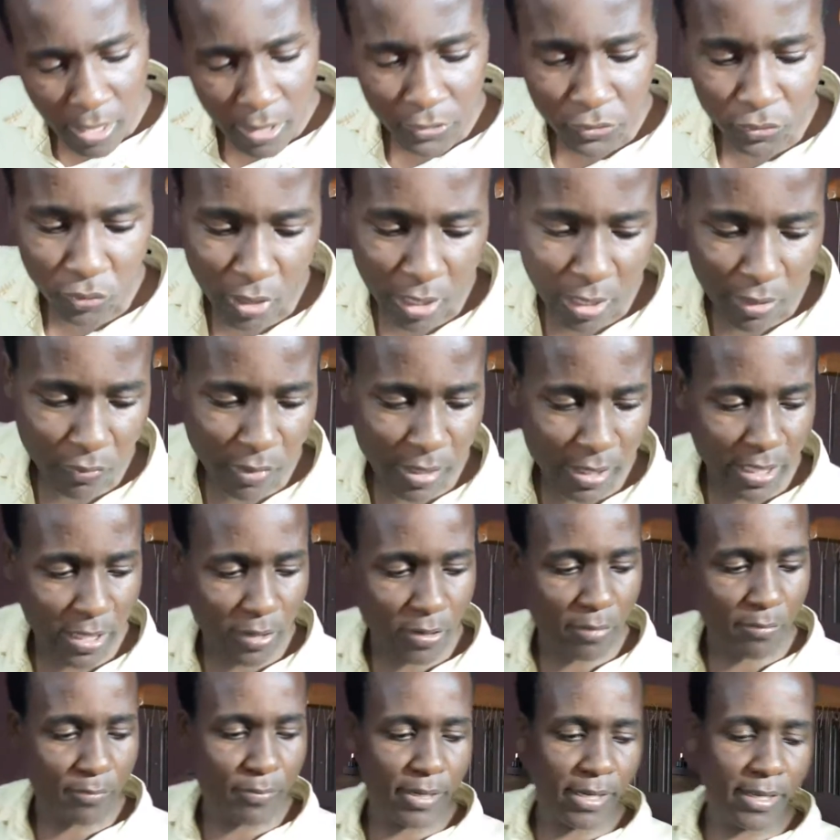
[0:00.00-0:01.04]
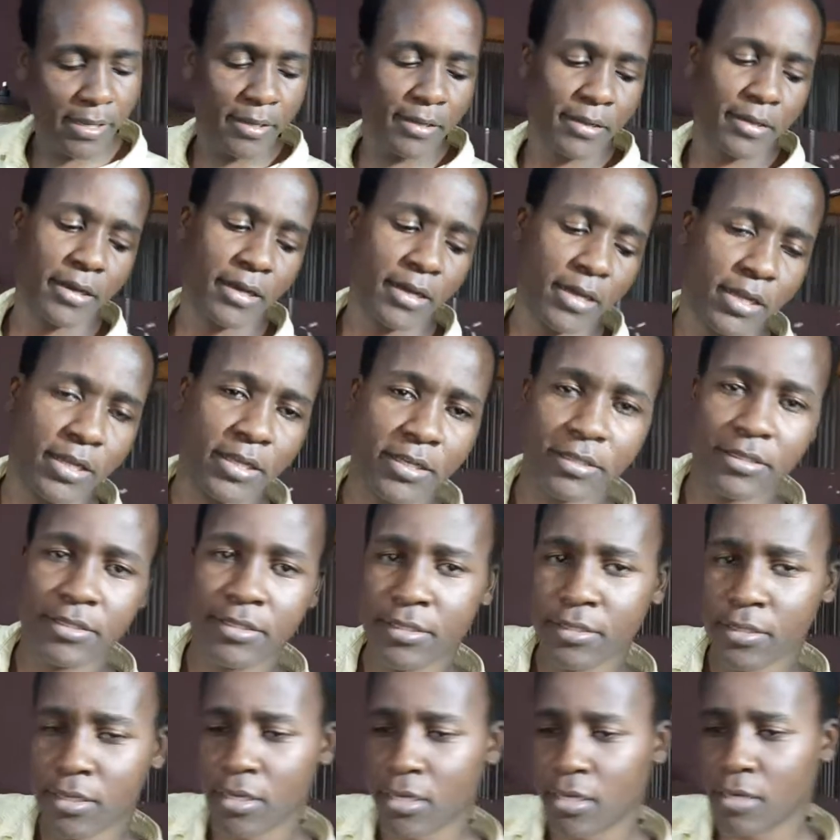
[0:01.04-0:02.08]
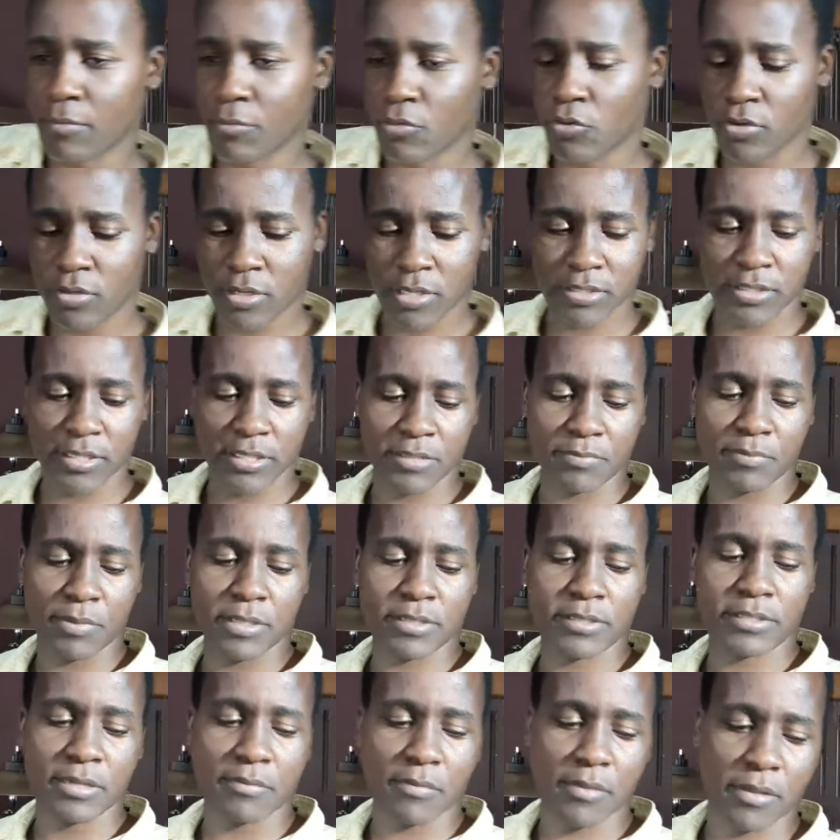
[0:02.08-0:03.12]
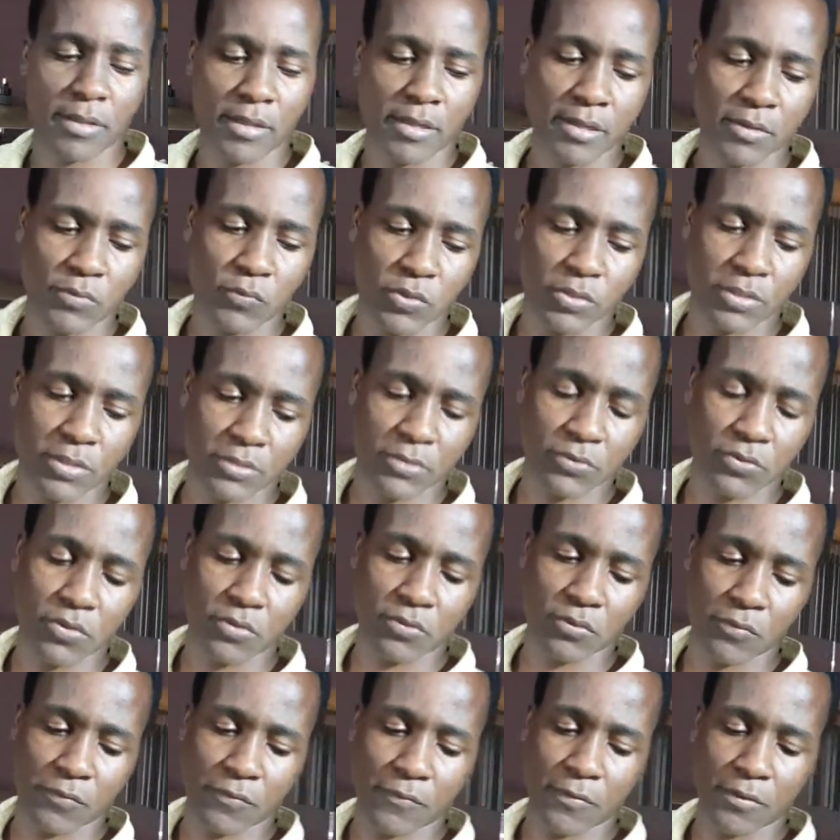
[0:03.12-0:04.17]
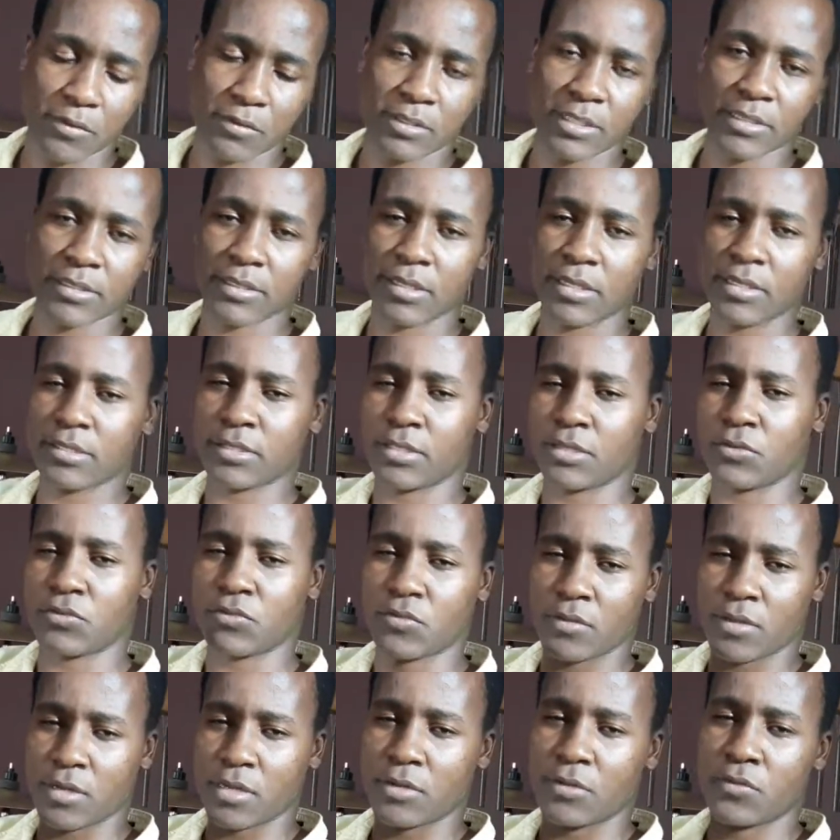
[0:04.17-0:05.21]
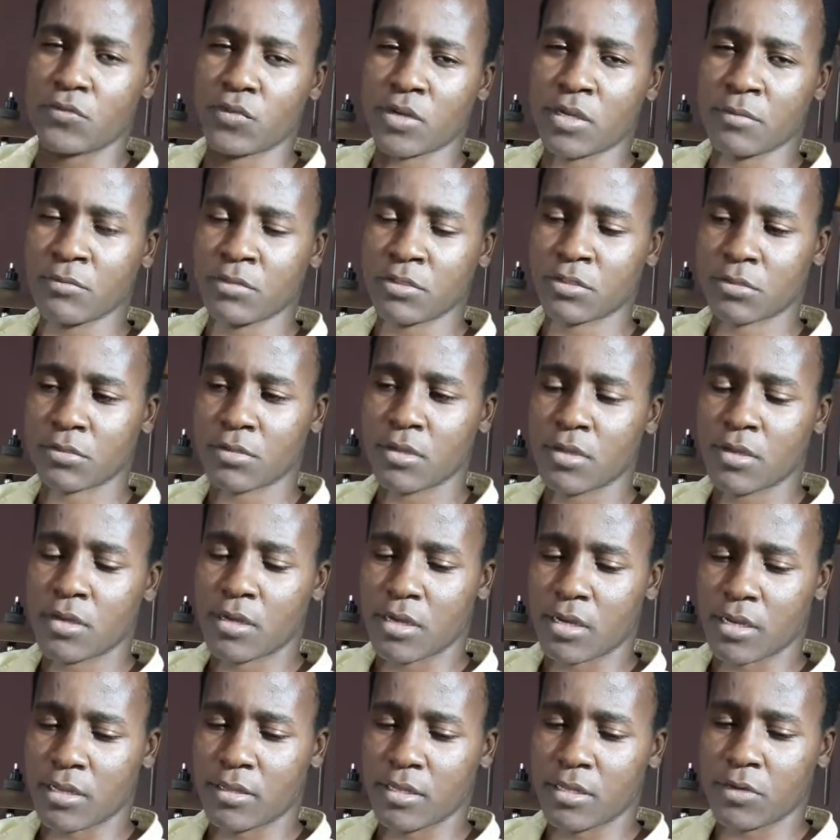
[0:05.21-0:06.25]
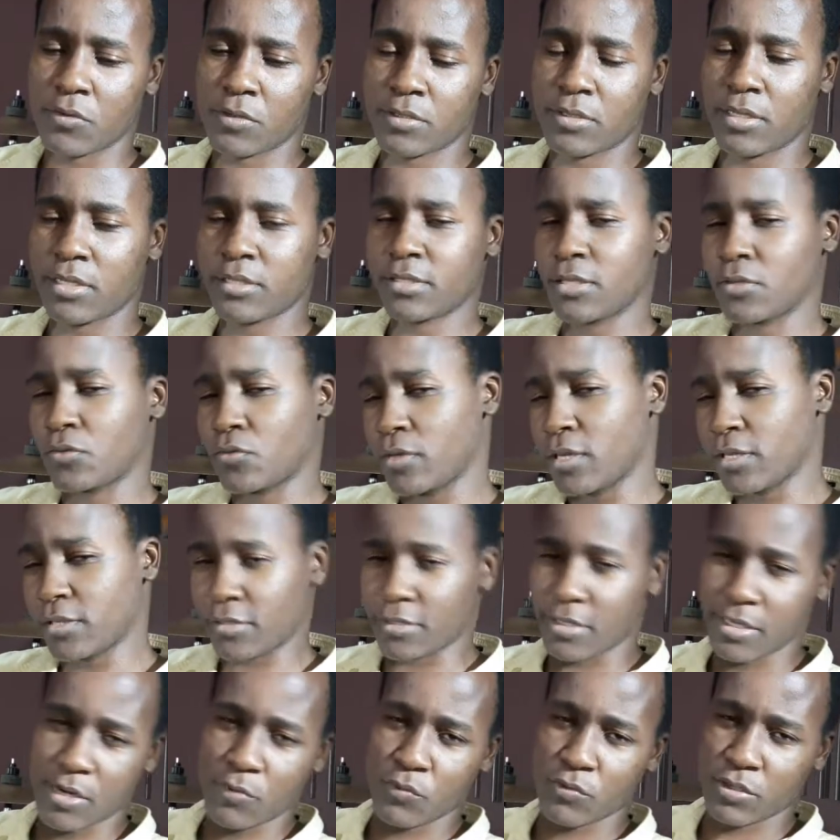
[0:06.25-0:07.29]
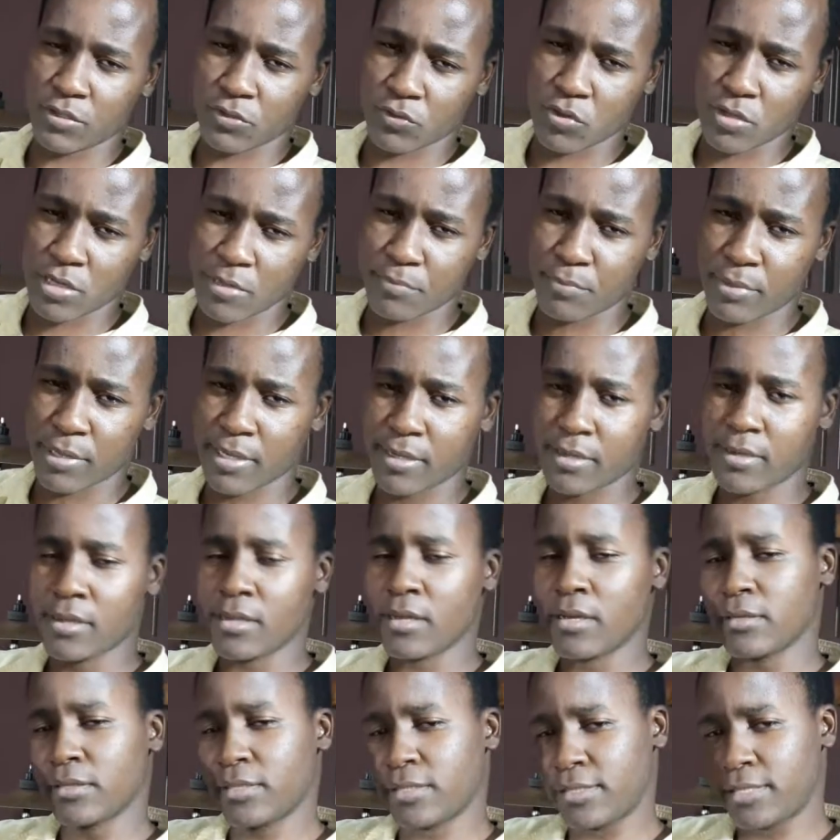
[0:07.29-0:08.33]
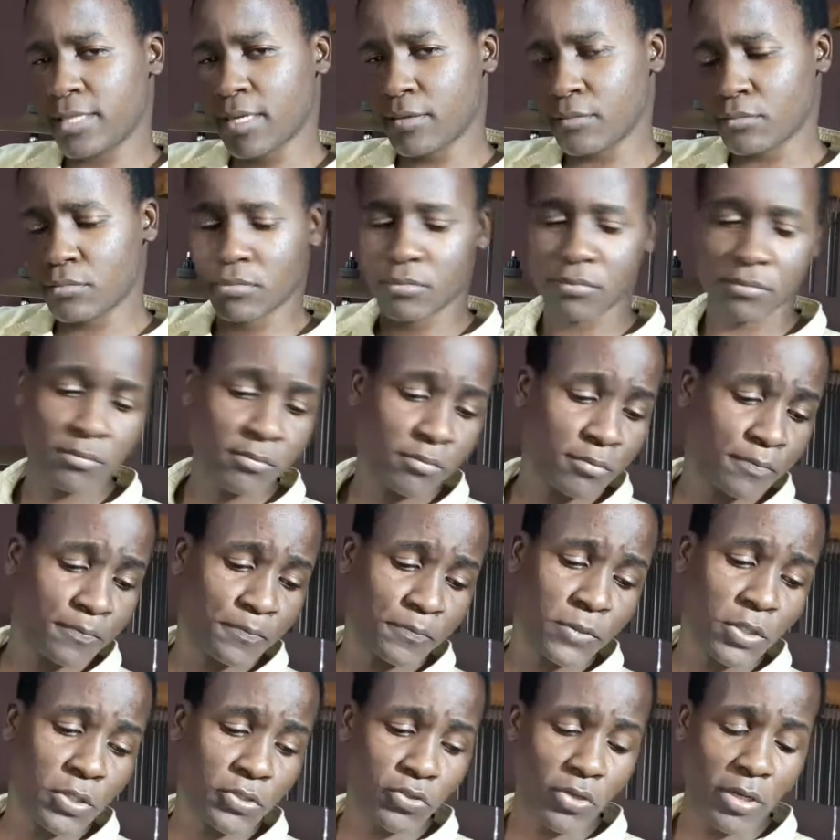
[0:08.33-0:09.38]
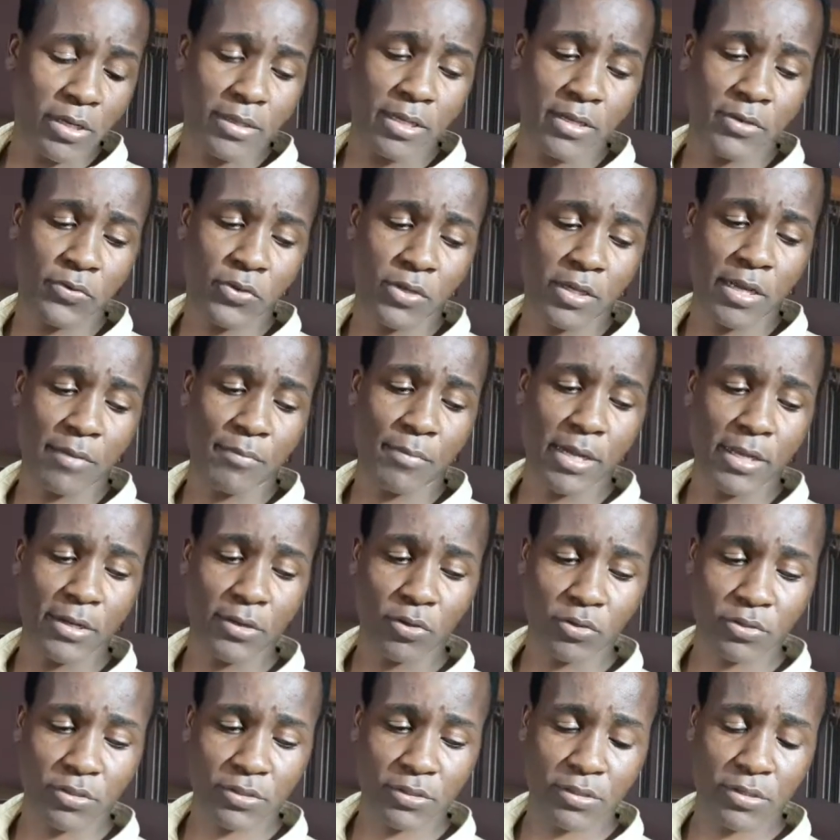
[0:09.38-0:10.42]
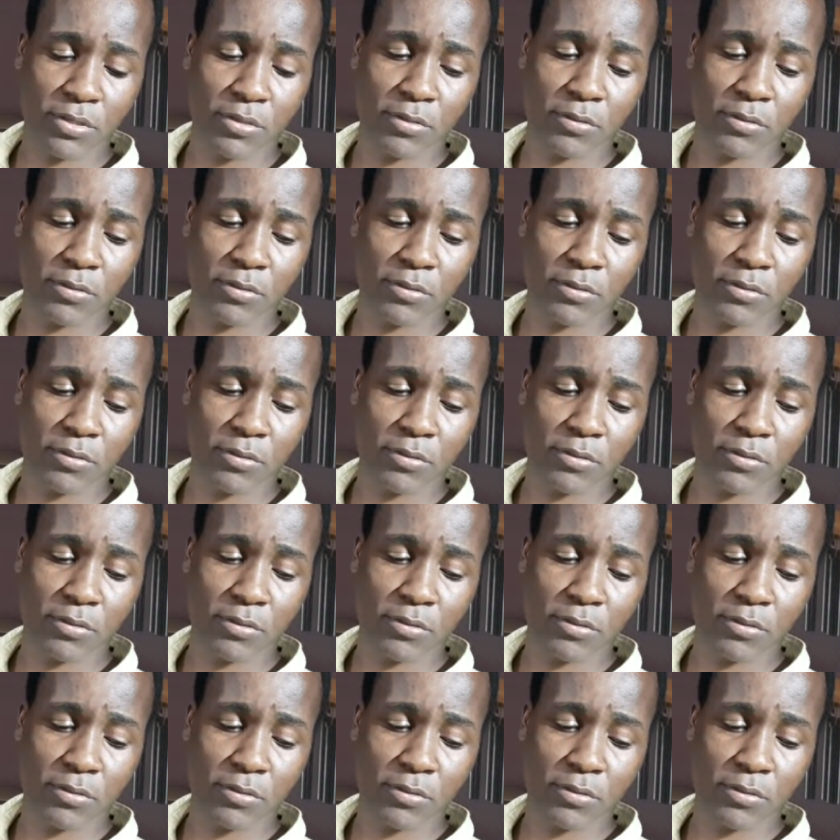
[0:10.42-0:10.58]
So right now I'm playing kick D. I'm gonna just play something which is going to fit. Just listen to the drums, then we listen to the snare which is gonna play. So and then we hear my notes.